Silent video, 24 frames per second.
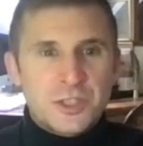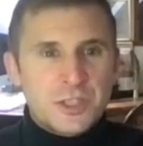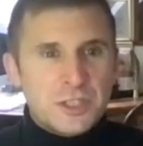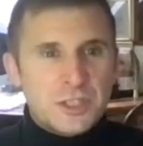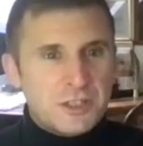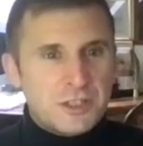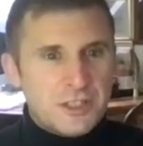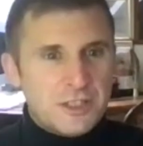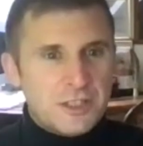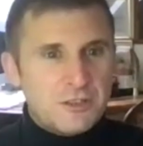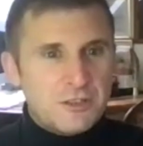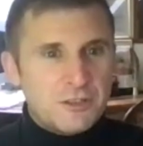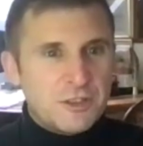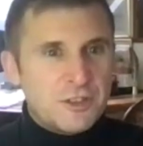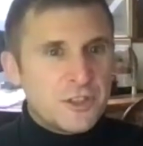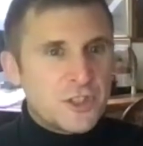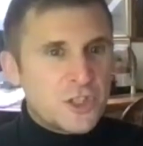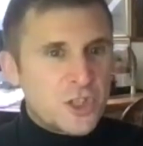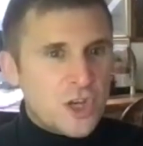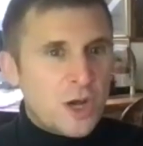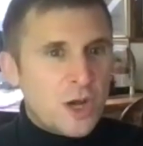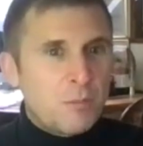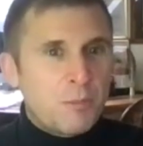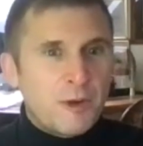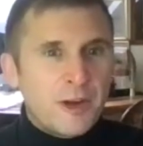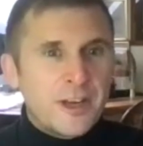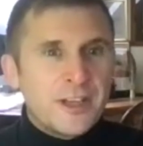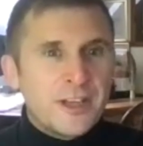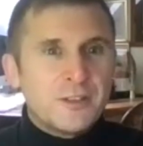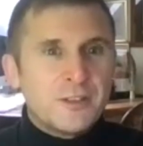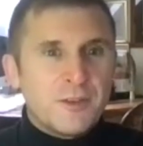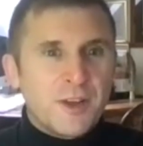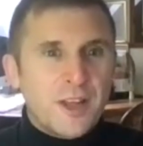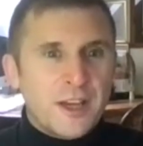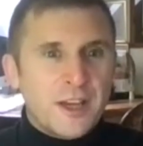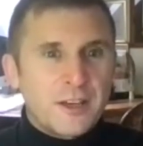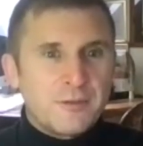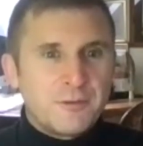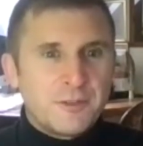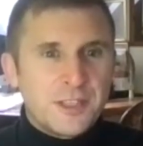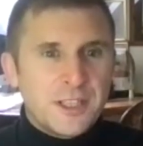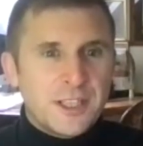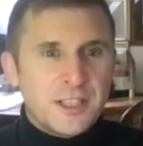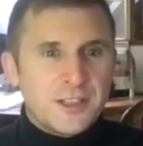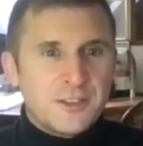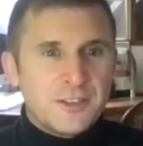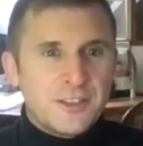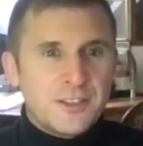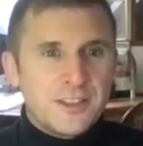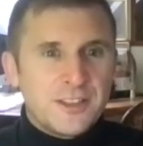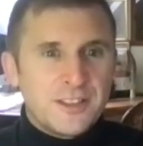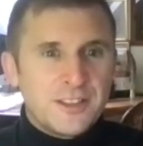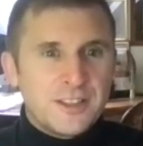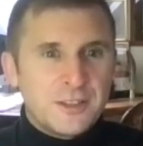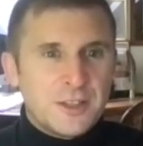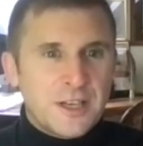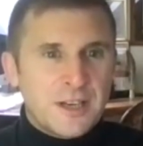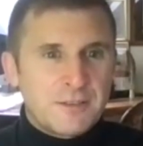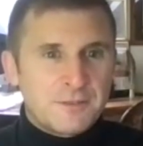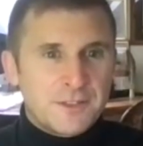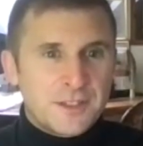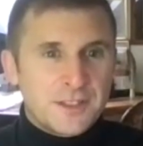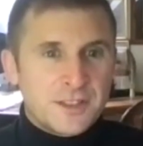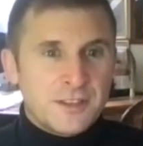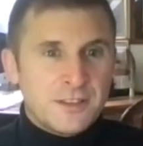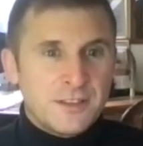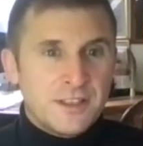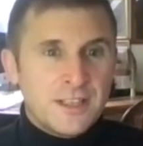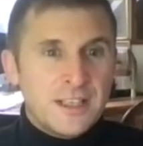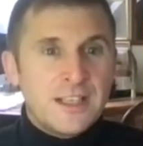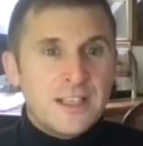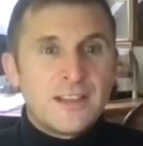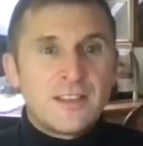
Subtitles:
you're in the sharper end of life, that you have to